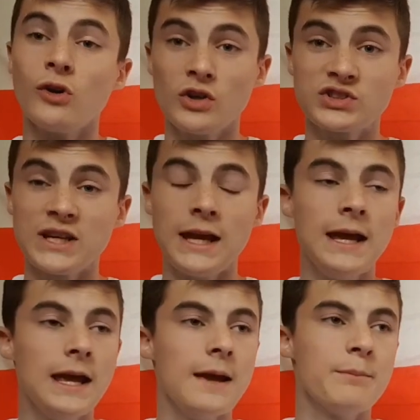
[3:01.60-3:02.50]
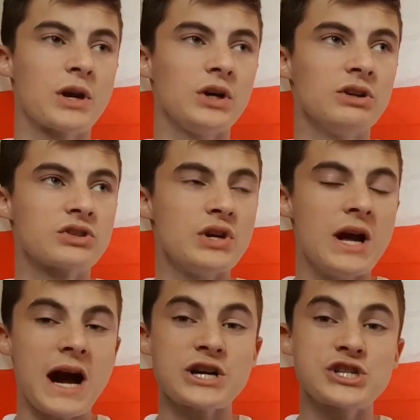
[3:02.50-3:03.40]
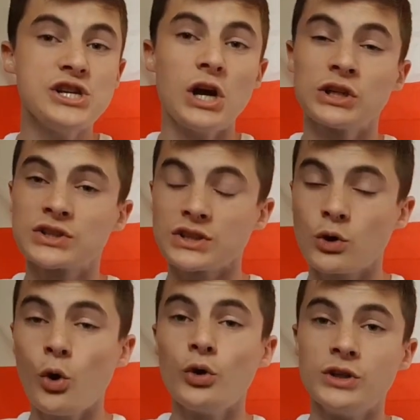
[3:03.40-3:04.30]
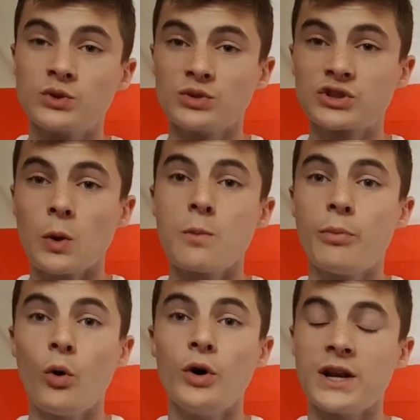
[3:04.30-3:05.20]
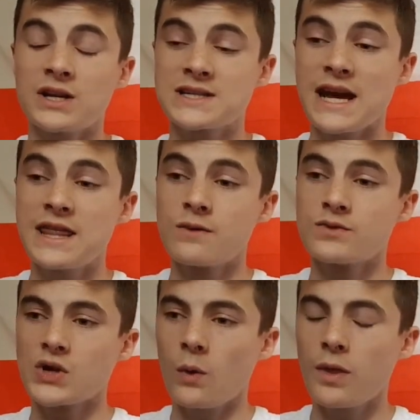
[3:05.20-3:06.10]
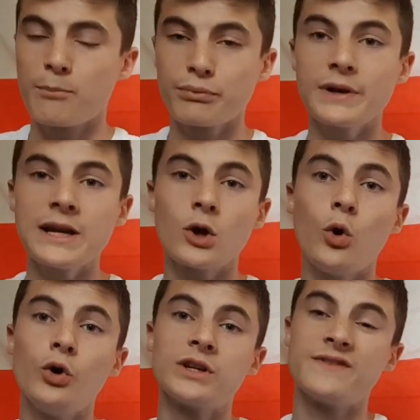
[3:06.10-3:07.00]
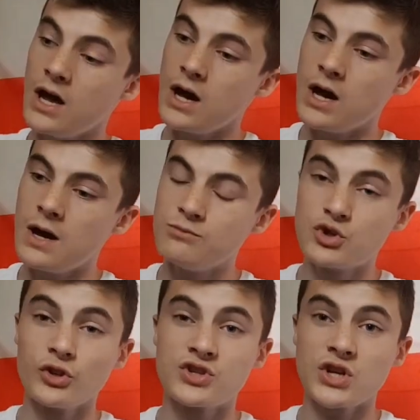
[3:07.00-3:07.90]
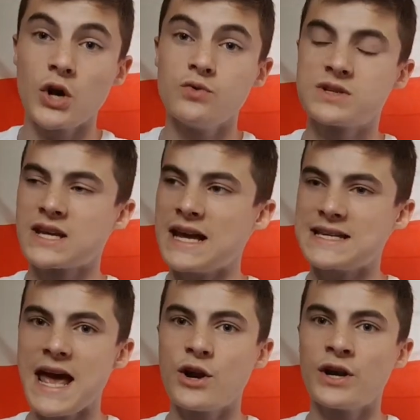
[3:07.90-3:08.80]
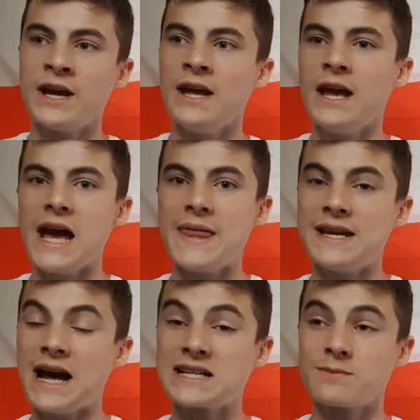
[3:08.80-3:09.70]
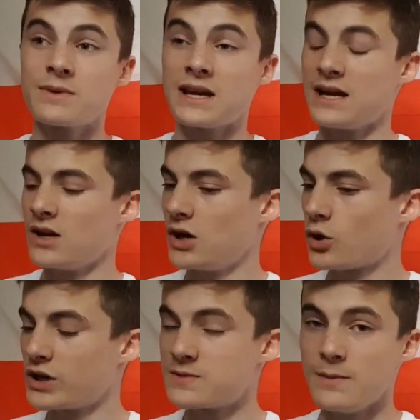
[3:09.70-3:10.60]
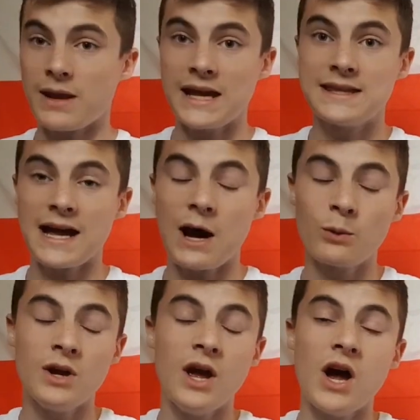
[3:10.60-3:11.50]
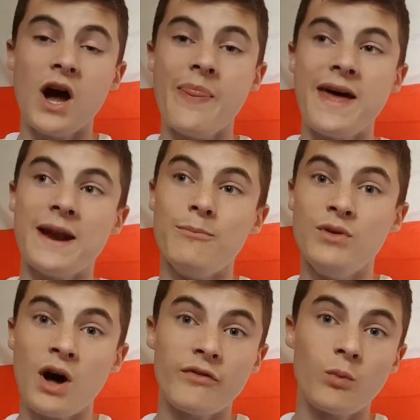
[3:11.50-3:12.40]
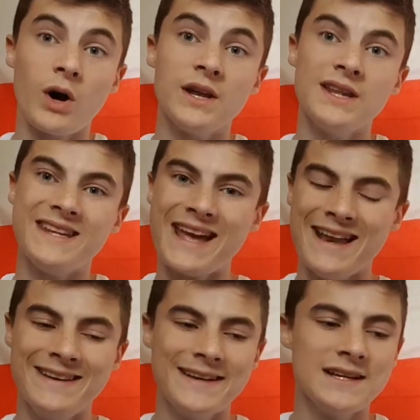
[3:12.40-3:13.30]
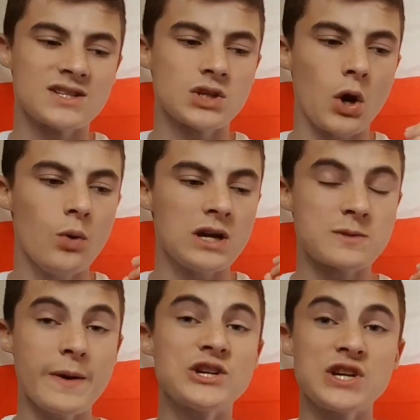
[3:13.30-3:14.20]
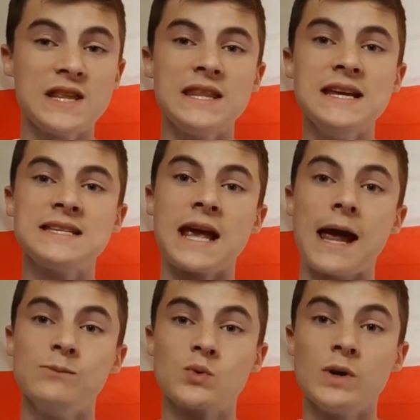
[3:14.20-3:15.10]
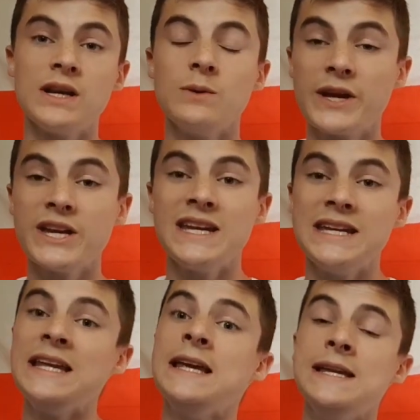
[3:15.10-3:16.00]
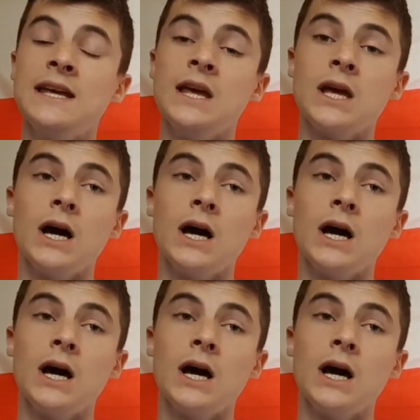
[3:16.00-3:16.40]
or lost it, because Ashley Young's corners were so important in us getting the result. The brilliant corner for John Stones to get his head on it, and then got it to be played down, and then another one at the end. So especially in these games, we're gonna need